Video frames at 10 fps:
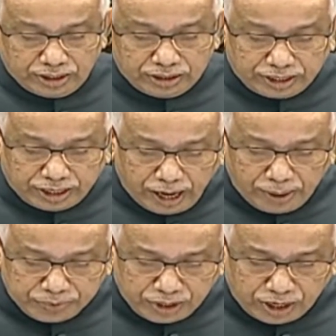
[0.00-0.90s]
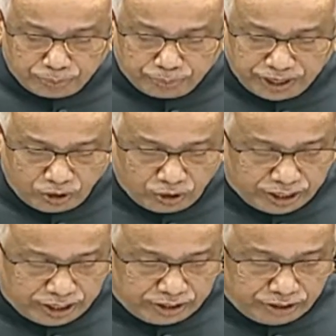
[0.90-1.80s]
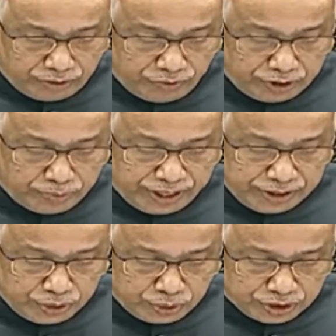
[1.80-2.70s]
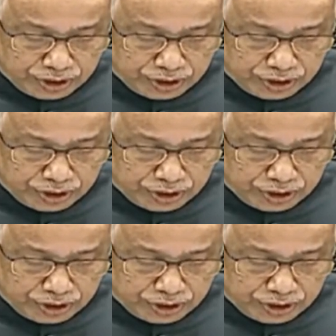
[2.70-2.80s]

The tabs are preloaded with Byju's